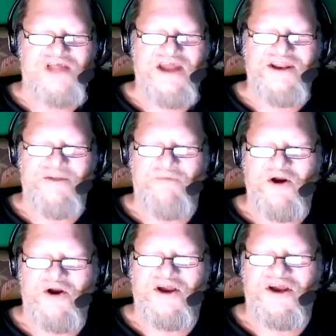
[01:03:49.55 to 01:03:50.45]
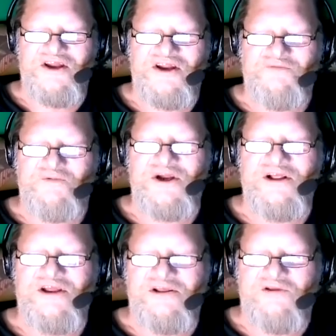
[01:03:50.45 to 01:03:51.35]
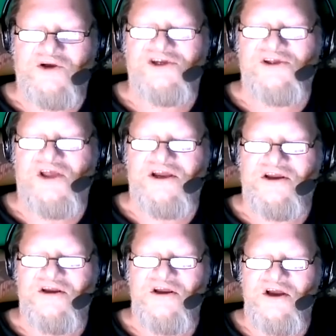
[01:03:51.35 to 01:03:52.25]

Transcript: Latin America, and it really looks like